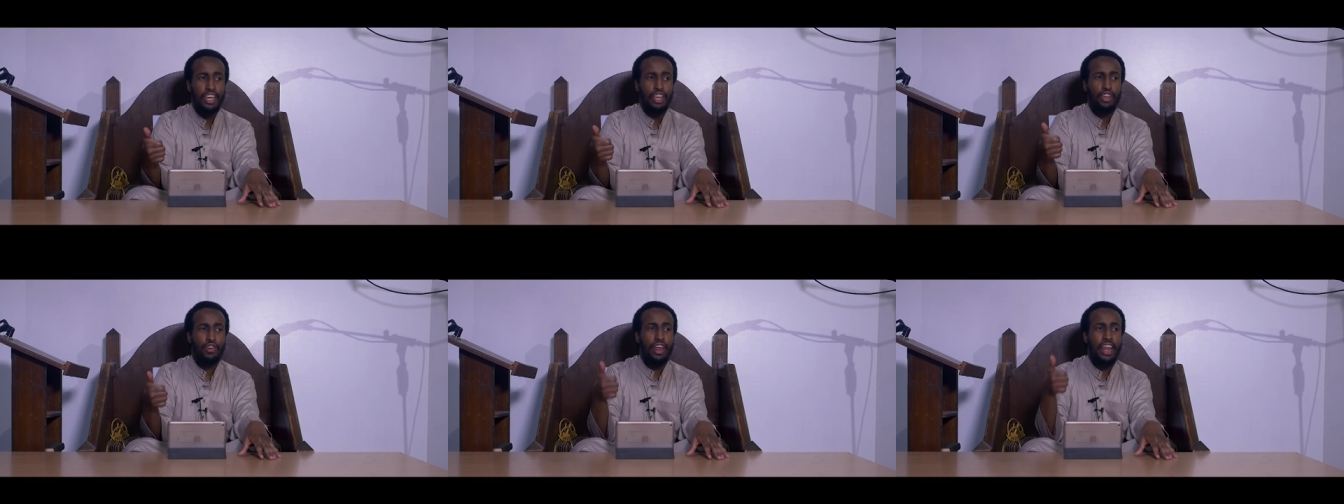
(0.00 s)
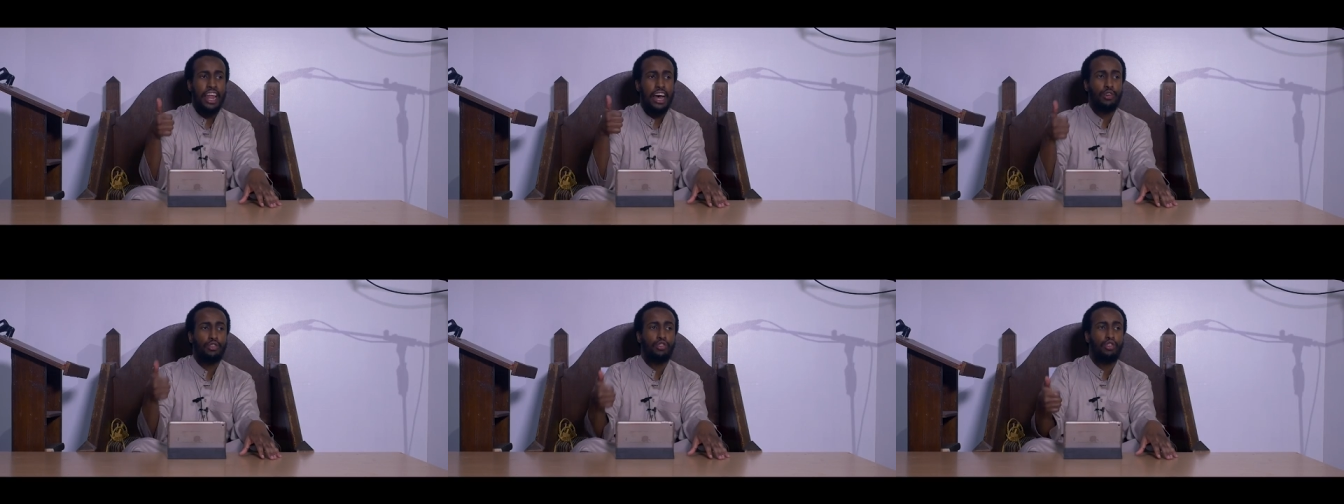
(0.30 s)
You're
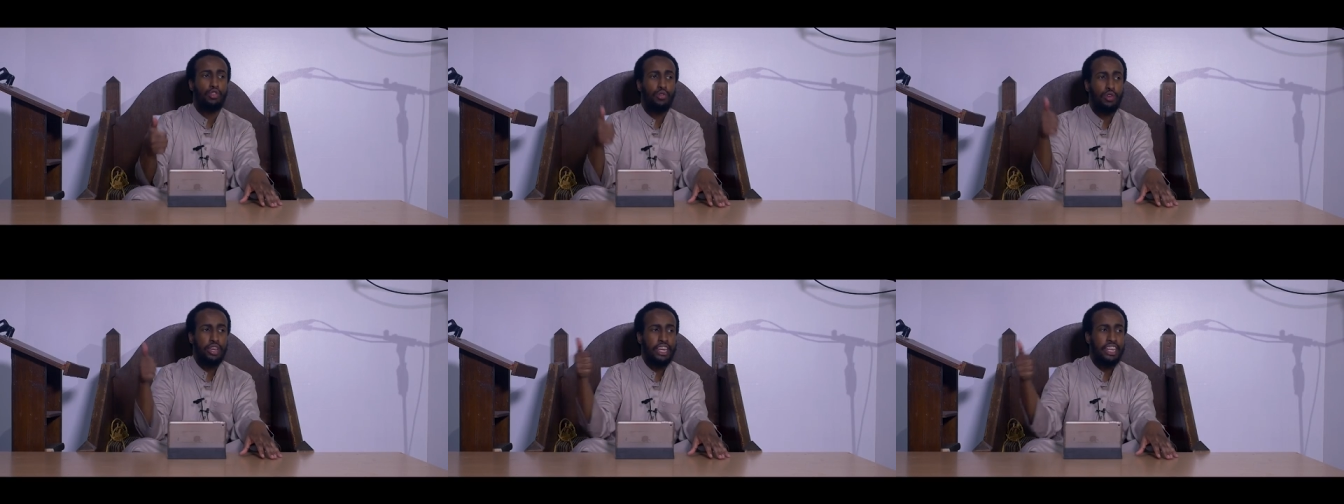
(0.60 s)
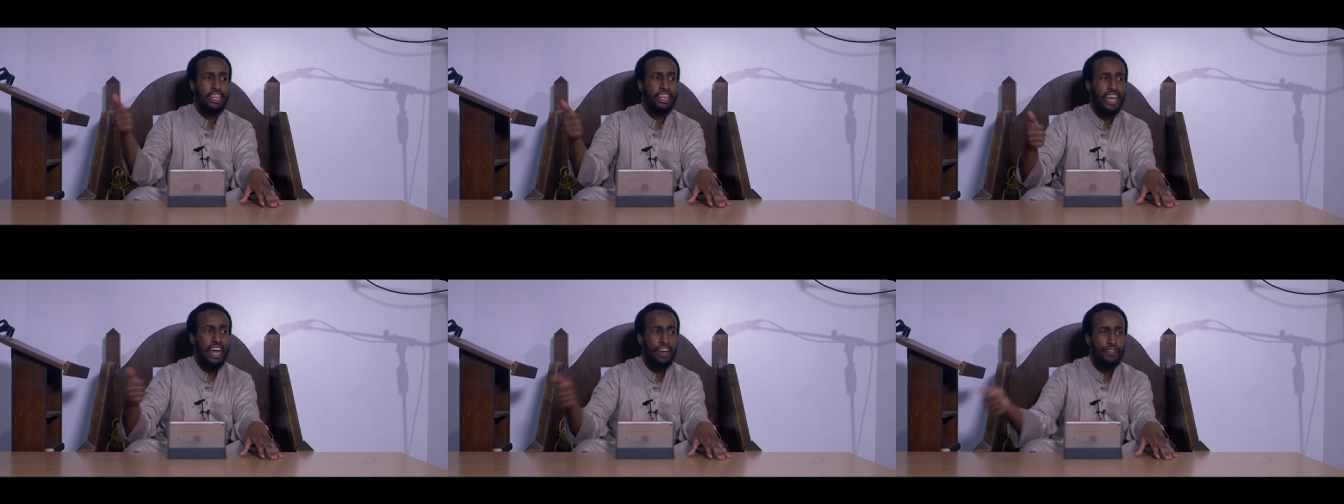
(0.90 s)
allowed to do
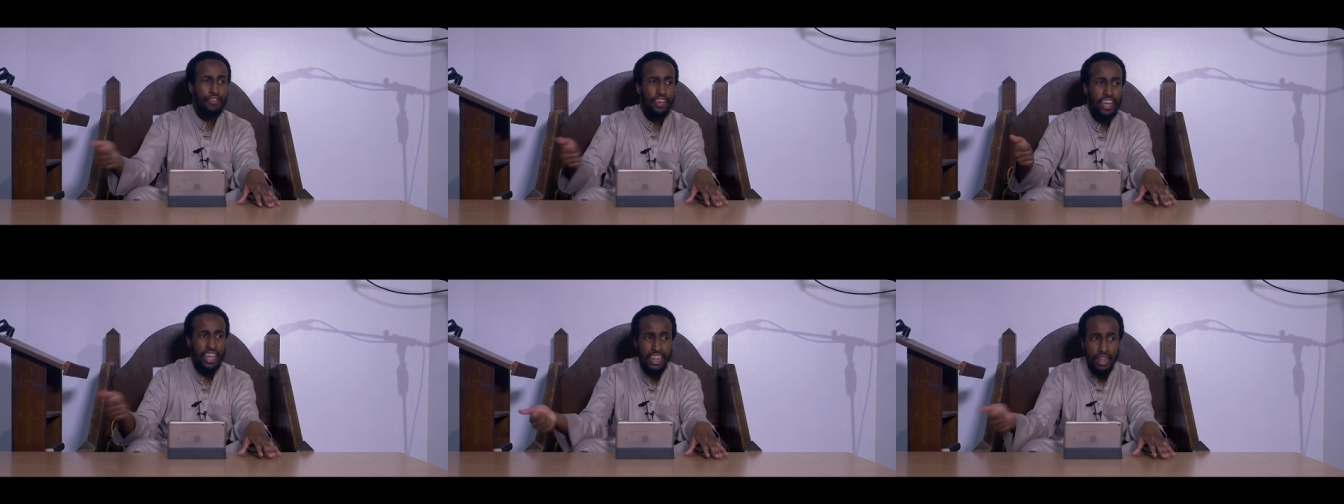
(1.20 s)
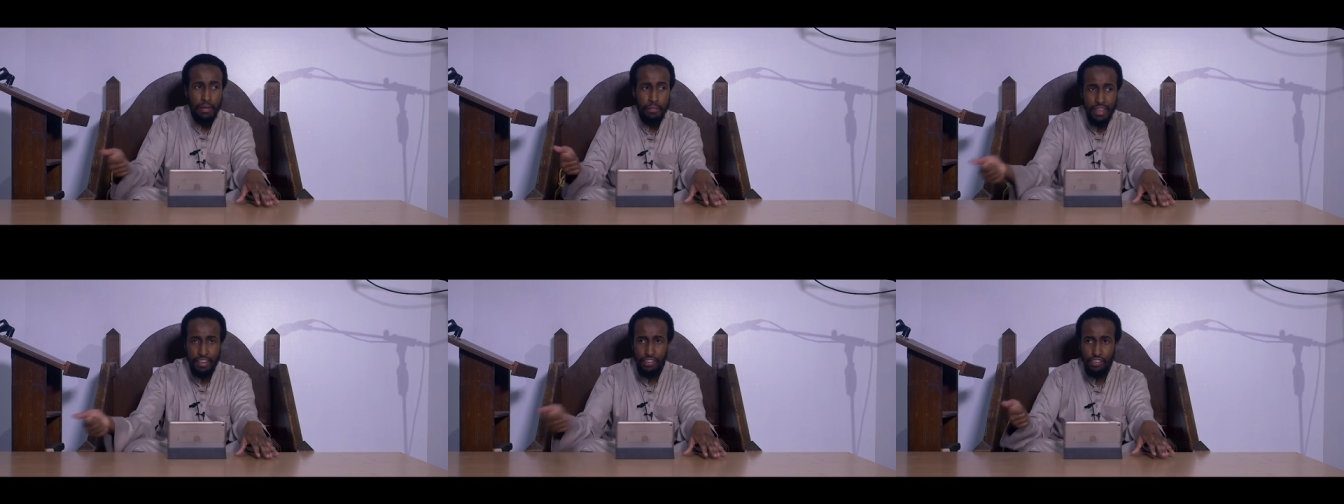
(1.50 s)
i'tikaf in
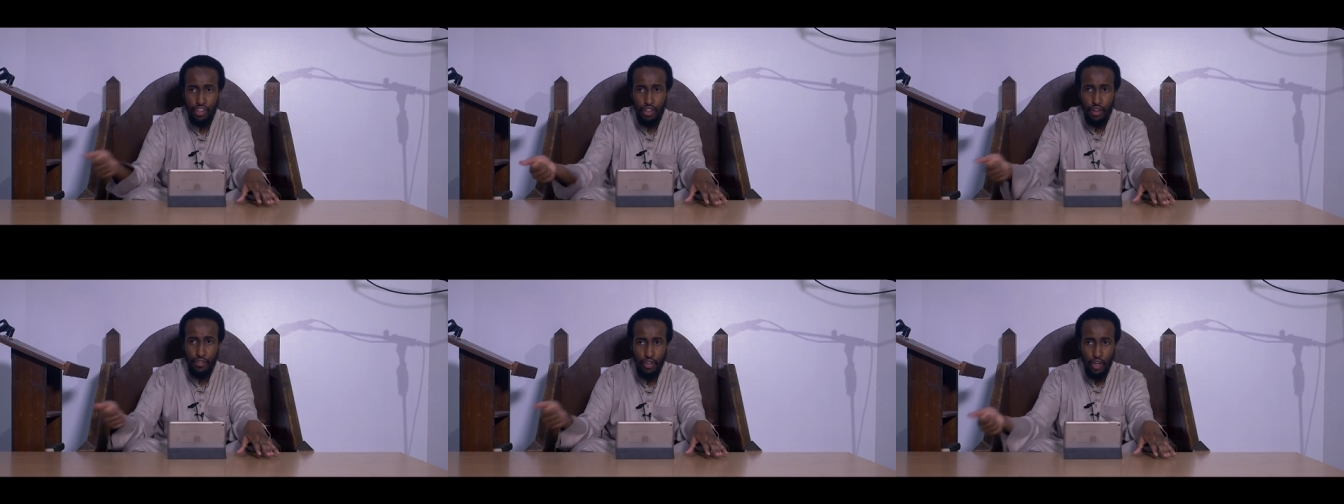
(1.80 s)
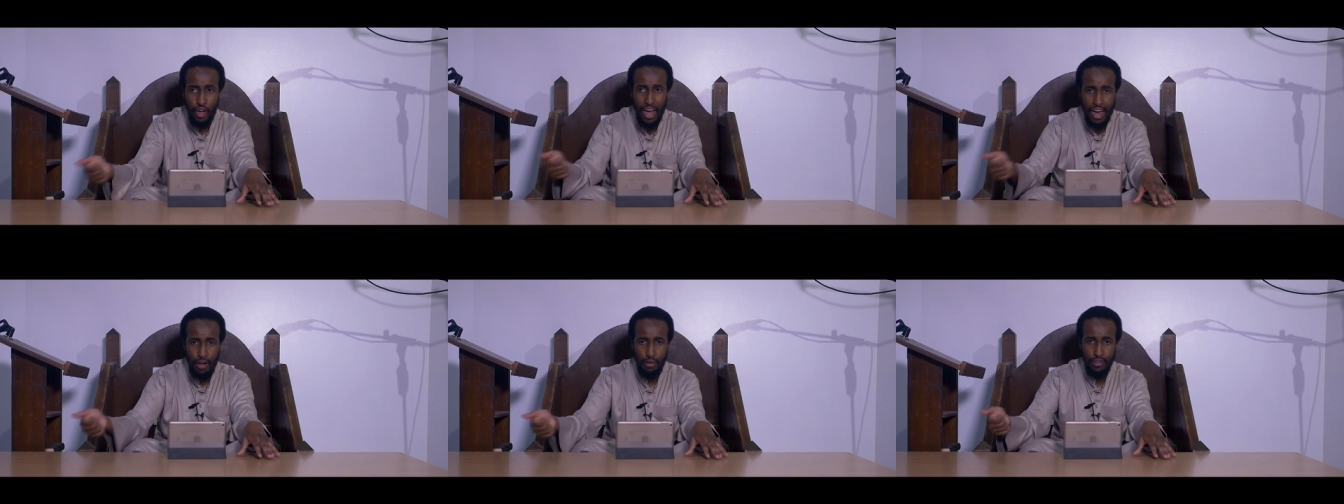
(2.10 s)
the masjid of
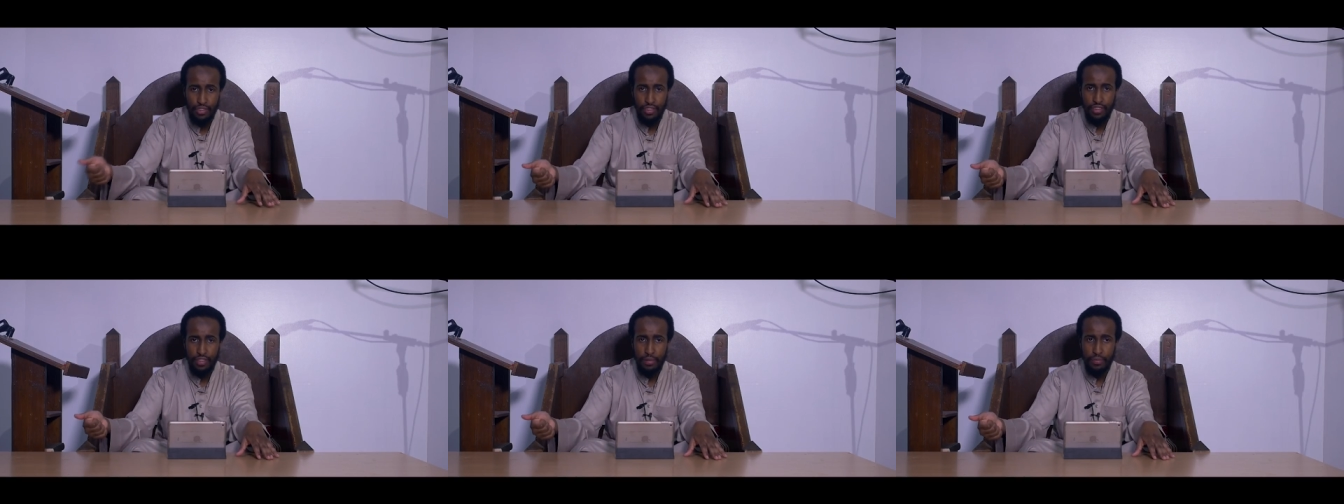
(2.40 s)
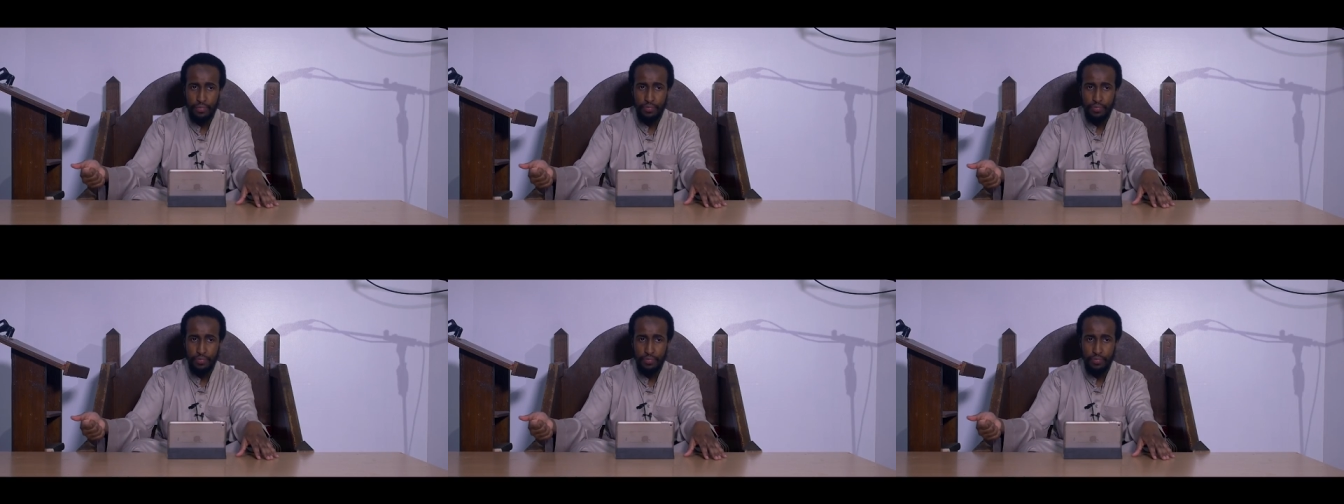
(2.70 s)
your house.